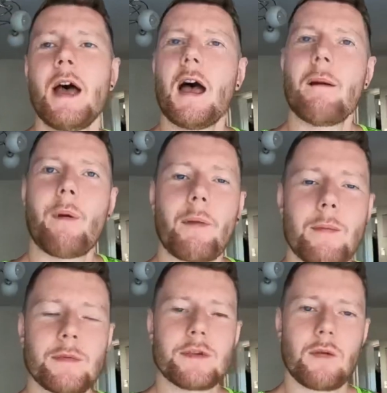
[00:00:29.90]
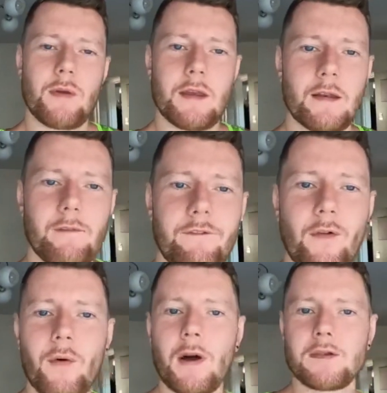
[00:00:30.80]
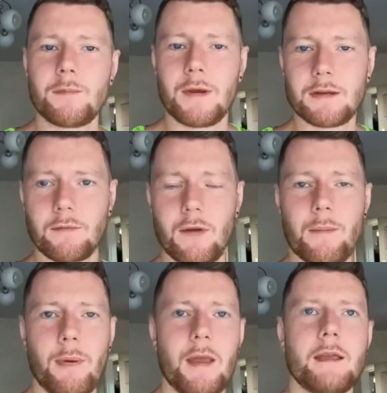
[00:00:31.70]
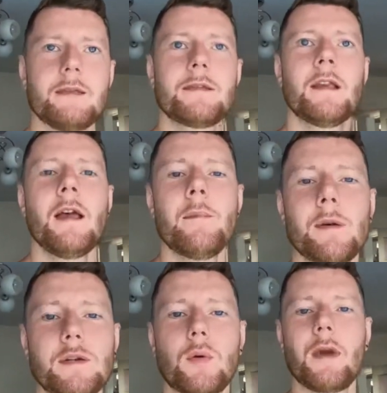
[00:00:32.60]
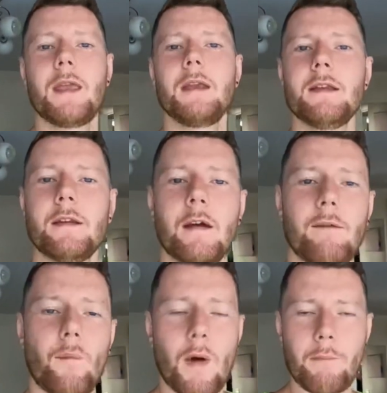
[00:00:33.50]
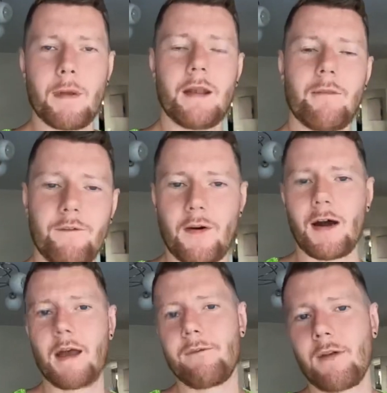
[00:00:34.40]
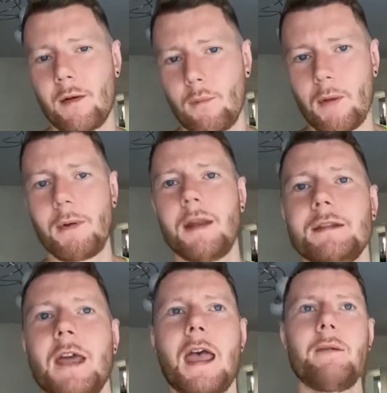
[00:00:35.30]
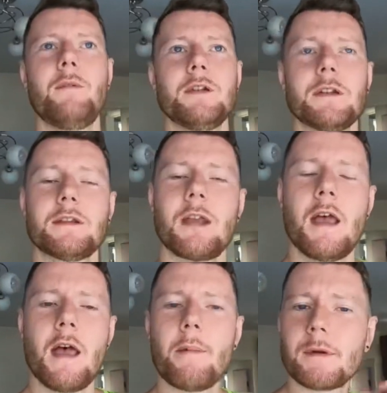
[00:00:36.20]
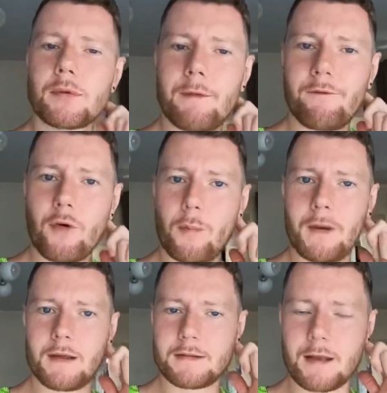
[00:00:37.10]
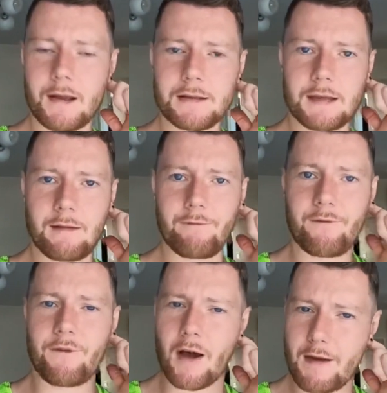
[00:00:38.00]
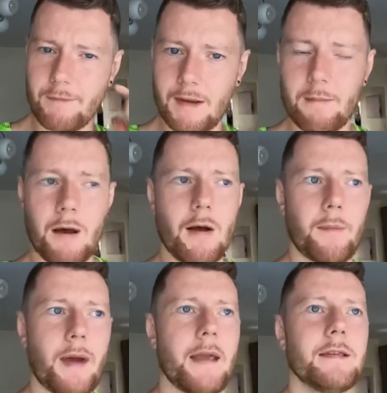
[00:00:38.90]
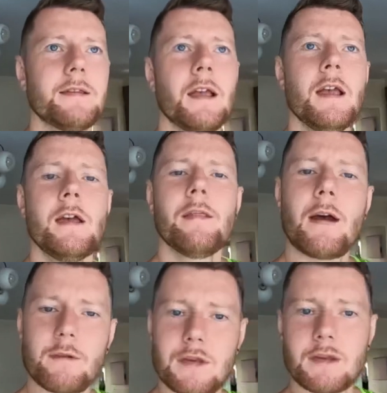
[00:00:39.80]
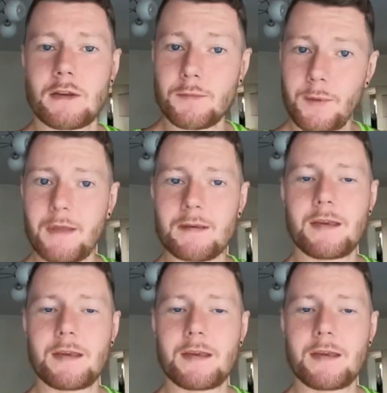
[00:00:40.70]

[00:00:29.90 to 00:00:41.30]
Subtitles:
But we was doing 400 meter repeats between 1 minute 5 and 1 minute 10, which is between 4 minutes 30 and 5 minute mile pace. That was just a sprint